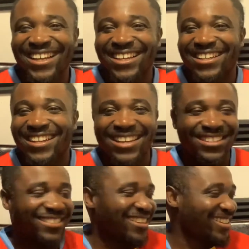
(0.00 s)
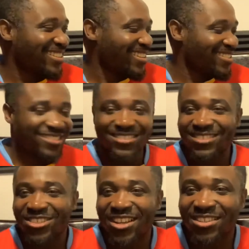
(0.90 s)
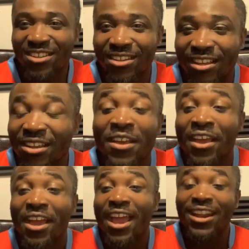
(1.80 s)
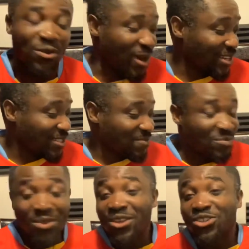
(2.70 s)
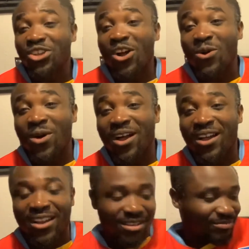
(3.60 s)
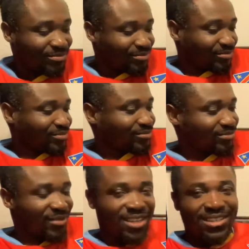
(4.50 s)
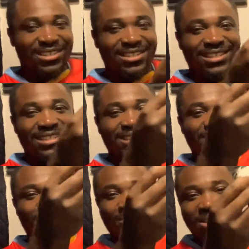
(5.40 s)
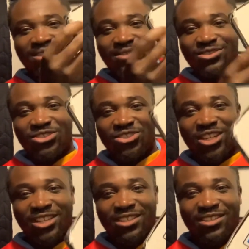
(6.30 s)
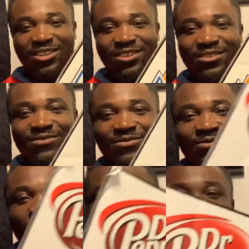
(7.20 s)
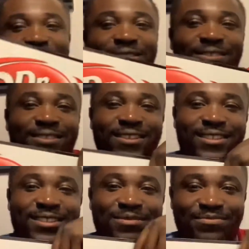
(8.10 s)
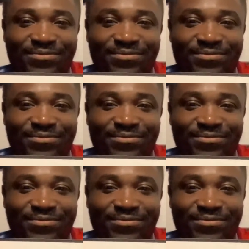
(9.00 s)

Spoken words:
Can I get another chance at that? Anyways, so I gotta make check here for um